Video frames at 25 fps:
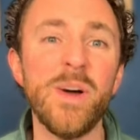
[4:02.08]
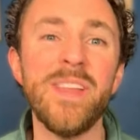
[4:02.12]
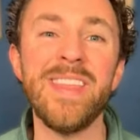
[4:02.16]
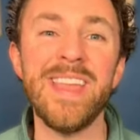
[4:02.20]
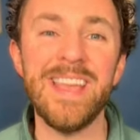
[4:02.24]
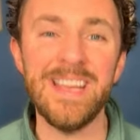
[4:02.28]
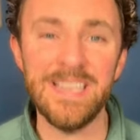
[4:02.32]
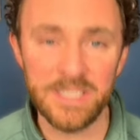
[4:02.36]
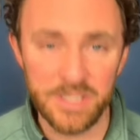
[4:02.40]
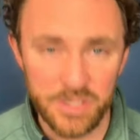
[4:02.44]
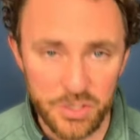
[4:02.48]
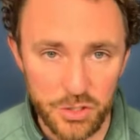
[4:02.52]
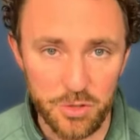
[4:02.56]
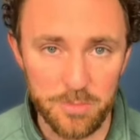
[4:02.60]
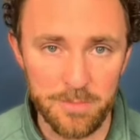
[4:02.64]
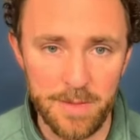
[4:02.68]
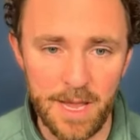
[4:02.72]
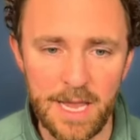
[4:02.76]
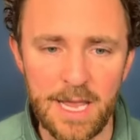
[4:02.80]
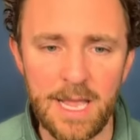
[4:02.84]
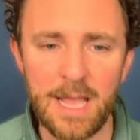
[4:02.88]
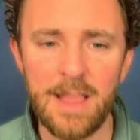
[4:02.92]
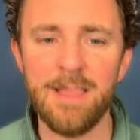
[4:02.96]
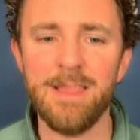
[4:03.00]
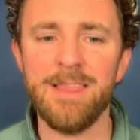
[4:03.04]
they do
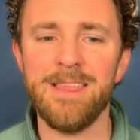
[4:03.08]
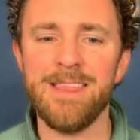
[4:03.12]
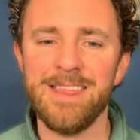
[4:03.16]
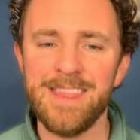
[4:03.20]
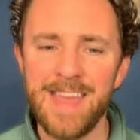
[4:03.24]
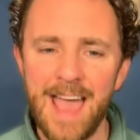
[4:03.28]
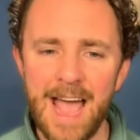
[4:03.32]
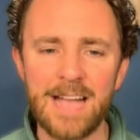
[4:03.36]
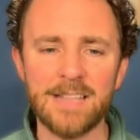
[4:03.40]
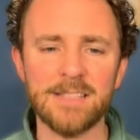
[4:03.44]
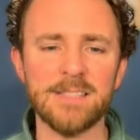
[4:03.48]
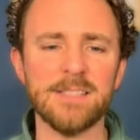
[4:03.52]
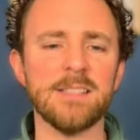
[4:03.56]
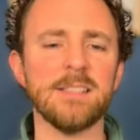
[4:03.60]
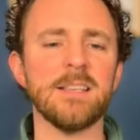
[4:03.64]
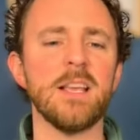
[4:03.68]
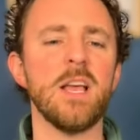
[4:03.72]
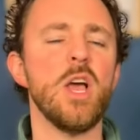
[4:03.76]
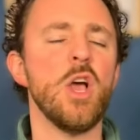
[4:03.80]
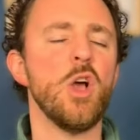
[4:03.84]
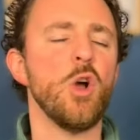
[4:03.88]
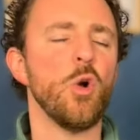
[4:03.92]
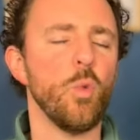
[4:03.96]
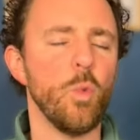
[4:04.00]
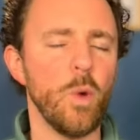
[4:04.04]
make it? That's
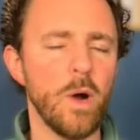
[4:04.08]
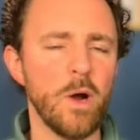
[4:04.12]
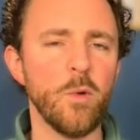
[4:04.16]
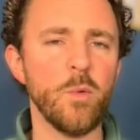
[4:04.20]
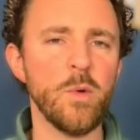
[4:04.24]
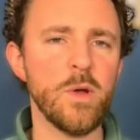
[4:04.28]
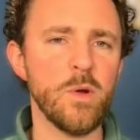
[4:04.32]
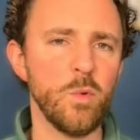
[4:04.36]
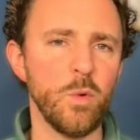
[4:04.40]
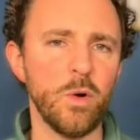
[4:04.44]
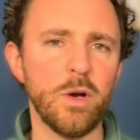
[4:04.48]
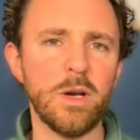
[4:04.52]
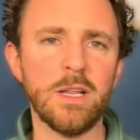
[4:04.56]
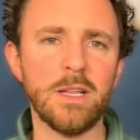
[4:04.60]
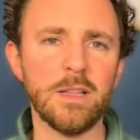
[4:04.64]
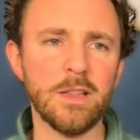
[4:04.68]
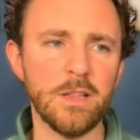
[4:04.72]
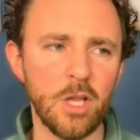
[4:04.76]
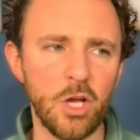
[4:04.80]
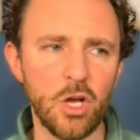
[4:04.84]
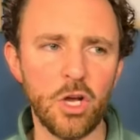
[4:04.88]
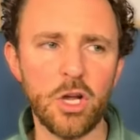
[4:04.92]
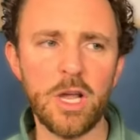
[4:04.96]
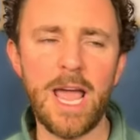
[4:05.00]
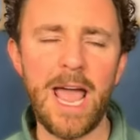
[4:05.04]
where we want to
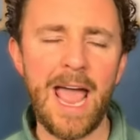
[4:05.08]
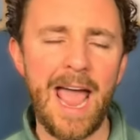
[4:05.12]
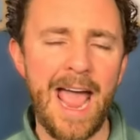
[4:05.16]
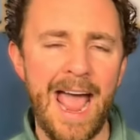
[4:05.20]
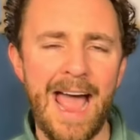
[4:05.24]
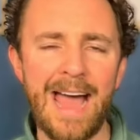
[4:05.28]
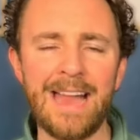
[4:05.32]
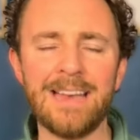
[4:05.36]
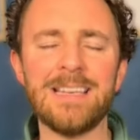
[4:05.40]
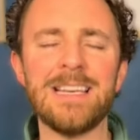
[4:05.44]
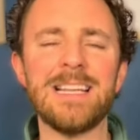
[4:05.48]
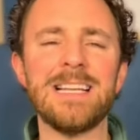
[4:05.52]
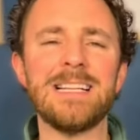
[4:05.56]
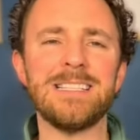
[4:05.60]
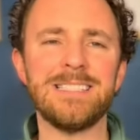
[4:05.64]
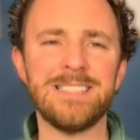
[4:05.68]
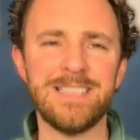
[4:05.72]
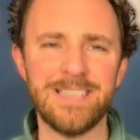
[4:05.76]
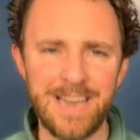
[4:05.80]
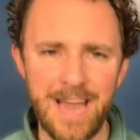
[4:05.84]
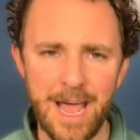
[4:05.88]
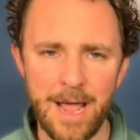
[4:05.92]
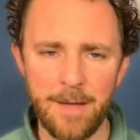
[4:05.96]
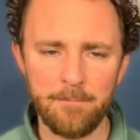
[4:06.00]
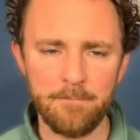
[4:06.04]
look at
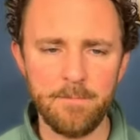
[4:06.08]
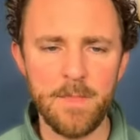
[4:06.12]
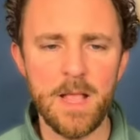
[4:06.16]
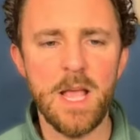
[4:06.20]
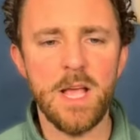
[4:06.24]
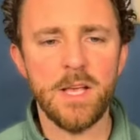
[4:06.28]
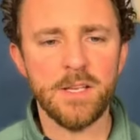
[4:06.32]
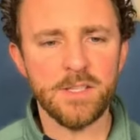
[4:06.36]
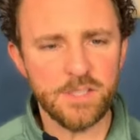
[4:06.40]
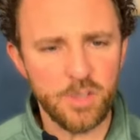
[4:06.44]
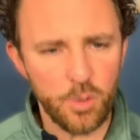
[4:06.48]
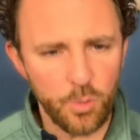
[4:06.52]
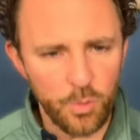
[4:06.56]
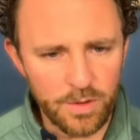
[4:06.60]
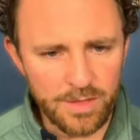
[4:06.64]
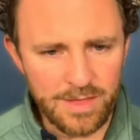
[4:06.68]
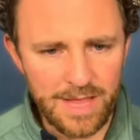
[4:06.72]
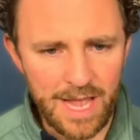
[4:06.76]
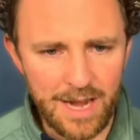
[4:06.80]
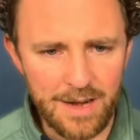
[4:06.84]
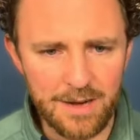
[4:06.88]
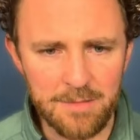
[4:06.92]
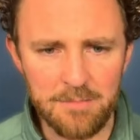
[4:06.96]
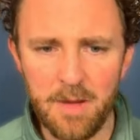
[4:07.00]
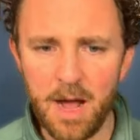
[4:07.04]
today. So with
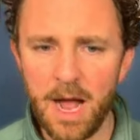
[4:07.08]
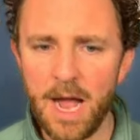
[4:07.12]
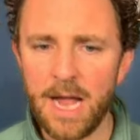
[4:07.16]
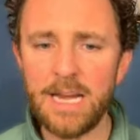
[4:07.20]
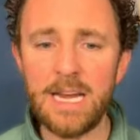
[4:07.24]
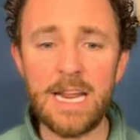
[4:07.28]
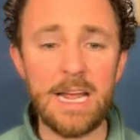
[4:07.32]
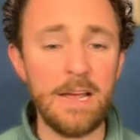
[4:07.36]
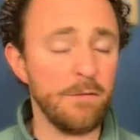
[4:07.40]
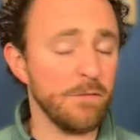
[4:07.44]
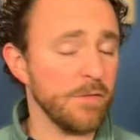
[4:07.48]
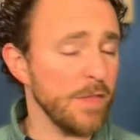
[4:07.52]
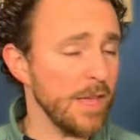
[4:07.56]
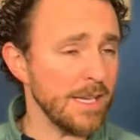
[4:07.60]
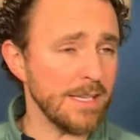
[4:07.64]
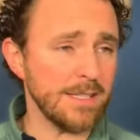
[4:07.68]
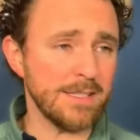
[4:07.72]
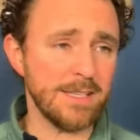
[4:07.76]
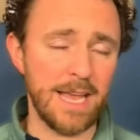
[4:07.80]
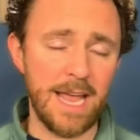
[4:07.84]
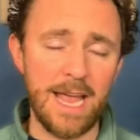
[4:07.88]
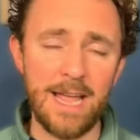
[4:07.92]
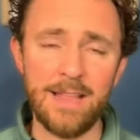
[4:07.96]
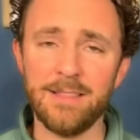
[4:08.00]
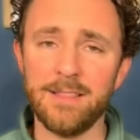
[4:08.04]
that in mind, if
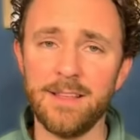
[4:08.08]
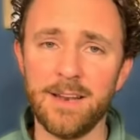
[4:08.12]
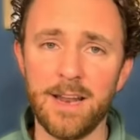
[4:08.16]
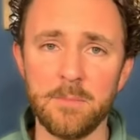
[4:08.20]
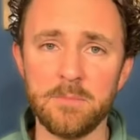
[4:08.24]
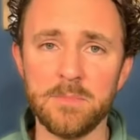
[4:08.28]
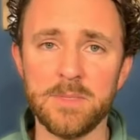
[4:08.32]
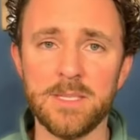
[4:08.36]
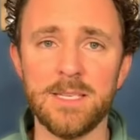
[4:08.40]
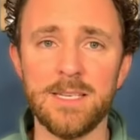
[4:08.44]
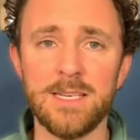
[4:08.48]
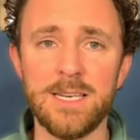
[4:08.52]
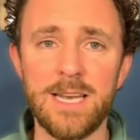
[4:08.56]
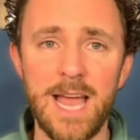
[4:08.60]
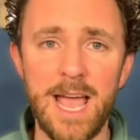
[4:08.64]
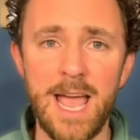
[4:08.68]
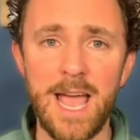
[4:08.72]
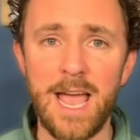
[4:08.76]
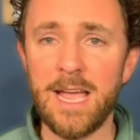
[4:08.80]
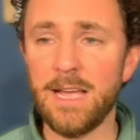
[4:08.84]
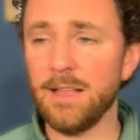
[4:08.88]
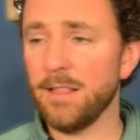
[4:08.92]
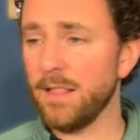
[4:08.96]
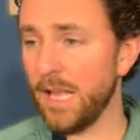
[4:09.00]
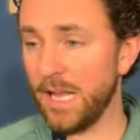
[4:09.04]
things ended up
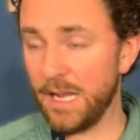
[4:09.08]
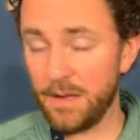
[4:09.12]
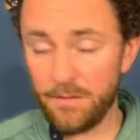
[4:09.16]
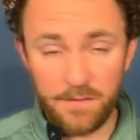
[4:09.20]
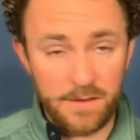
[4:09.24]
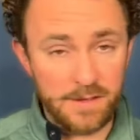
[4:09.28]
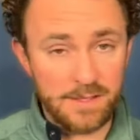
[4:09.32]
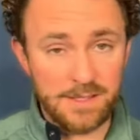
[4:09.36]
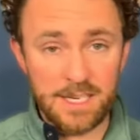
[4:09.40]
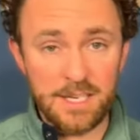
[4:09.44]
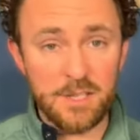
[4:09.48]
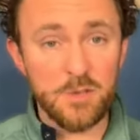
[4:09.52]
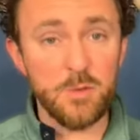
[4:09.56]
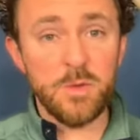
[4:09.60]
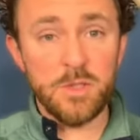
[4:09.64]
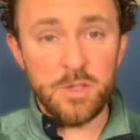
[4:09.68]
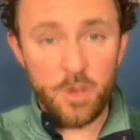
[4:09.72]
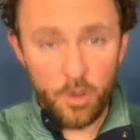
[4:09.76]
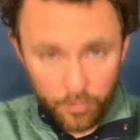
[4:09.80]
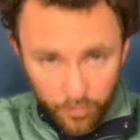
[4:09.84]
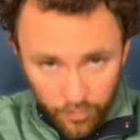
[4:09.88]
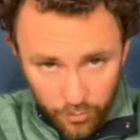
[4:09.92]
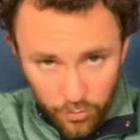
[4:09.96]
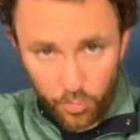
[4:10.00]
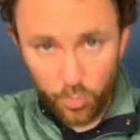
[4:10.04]
today, like if the season was
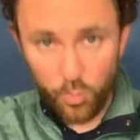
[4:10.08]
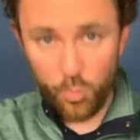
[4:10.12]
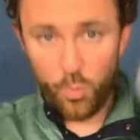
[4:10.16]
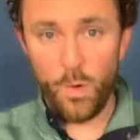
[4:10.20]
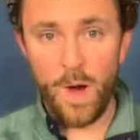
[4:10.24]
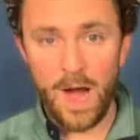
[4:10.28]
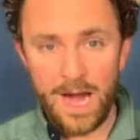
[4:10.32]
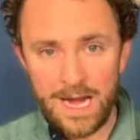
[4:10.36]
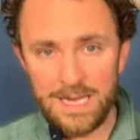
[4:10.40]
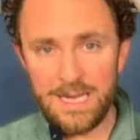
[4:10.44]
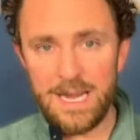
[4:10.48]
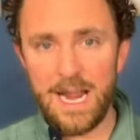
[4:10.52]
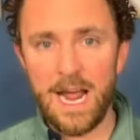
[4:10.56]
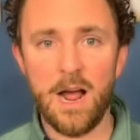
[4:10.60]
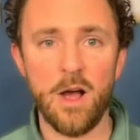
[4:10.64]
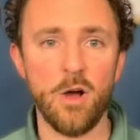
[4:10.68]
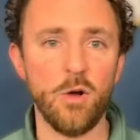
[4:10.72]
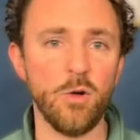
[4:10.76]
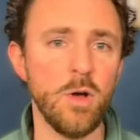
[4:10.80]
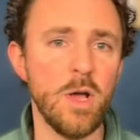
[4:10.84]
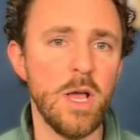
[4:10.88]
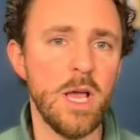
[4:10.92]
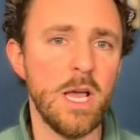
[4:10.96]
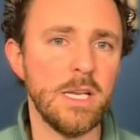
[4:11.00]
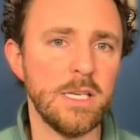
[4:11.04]
over right
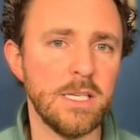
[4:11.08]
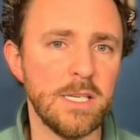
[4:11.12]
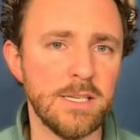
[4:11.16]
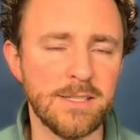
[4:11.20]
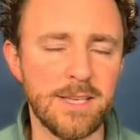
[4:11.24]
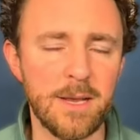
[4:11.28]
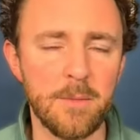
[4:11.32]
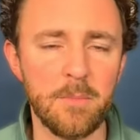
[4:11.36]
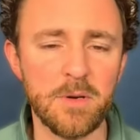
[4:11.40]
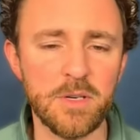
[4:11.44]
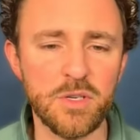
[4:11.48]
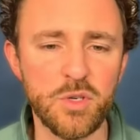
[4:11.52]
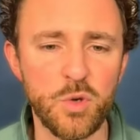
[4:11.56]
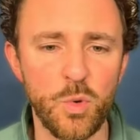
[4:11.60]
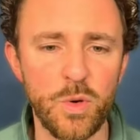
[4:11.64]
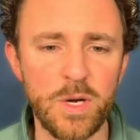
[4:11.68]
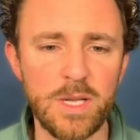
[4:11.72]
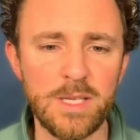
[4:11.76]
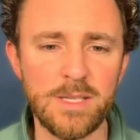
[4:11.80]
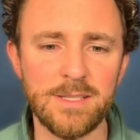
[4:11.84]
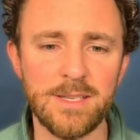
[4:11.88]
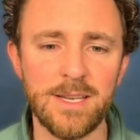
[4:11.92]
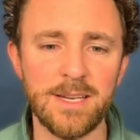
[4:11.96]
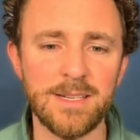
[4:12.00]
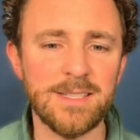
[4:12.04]
now, December
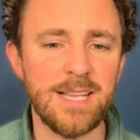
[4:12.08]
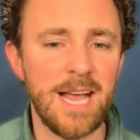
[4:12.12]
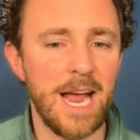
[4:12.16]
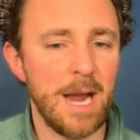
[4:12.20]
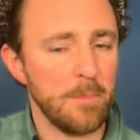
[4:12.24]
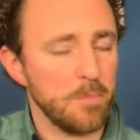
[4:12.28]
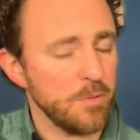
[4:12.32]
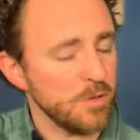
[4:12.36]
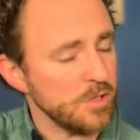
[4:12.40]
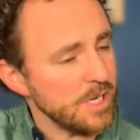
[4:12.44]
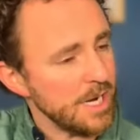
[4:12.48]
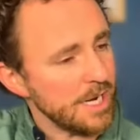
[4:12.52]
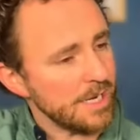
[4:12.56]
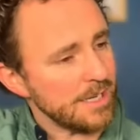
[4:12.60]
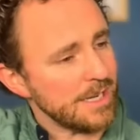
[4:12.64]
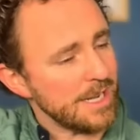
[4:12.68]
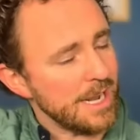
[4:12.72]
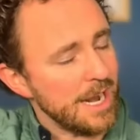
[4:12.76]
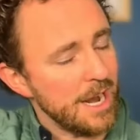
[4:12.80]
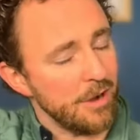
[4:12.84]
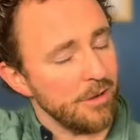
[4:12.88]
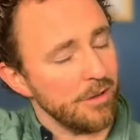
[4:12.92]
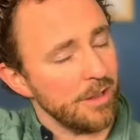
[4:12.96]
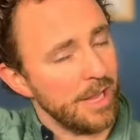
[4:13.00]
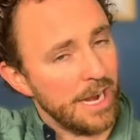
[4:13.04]
26, I project
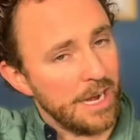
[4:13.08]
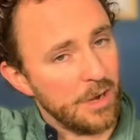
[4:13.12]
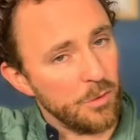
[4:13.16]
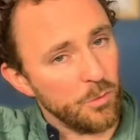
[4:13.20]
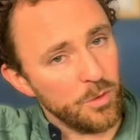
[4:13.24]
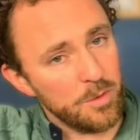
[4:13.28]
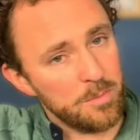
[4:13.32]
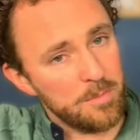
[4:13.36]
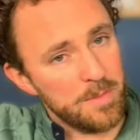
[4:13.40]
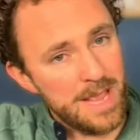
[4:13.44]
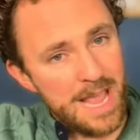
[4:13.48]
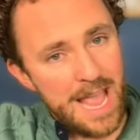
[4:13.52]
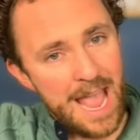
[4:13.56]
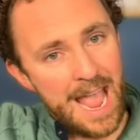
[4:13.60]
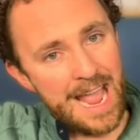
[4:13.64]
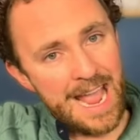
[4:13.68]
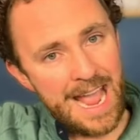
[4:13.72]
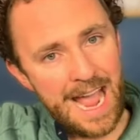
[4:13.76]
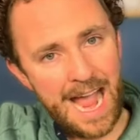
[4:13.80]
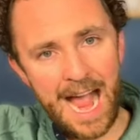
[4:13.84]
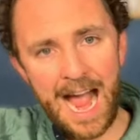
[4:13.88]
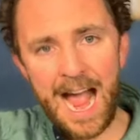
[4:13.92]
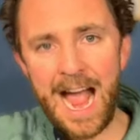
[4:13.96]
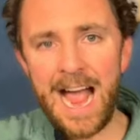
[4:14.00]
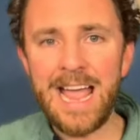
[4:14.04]
Carolina would be a
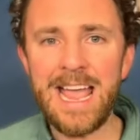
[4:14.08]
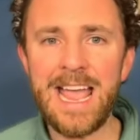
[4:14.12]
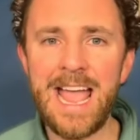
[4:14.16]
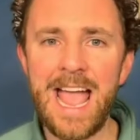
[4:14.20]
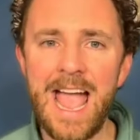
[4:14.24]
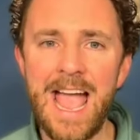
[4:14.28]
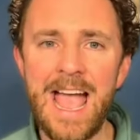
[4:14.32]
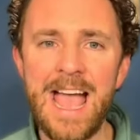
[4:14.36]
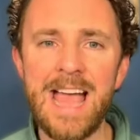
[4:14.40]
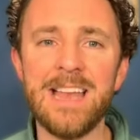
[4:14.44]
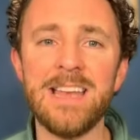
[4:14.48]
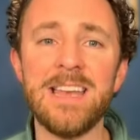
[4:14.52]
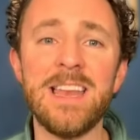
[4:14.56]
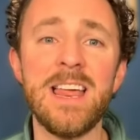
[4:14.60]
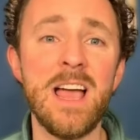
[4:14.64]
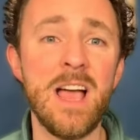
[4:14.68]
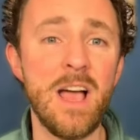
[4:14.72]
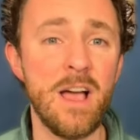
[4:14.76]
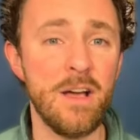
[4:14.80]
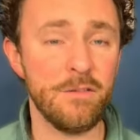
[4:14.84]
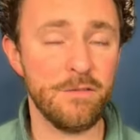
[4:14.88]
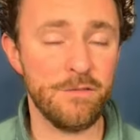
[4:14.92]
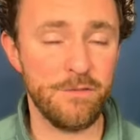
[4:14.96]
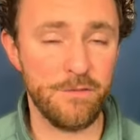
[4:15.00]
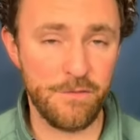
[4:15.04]
high-end
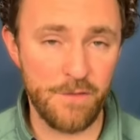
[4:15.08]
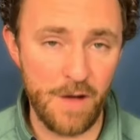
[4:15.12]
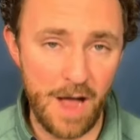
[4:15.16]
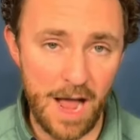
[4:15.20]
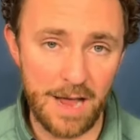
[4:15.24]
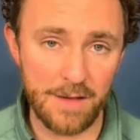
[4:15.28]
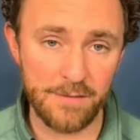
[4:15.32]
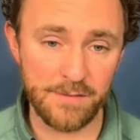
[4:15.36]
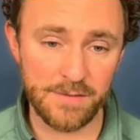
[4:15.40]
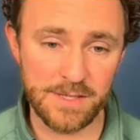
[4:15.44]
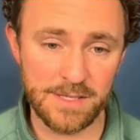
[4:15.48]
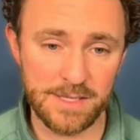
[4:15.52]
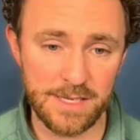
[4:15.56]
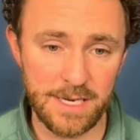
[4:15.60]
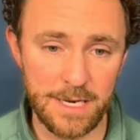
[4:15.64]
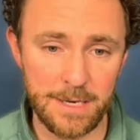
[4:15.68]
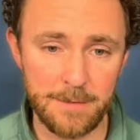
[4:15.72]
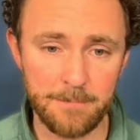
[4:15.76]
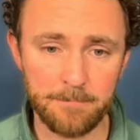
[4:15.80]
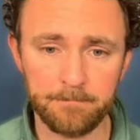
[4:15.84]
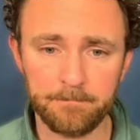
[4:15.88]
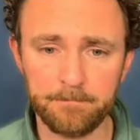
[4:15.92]
5 seed.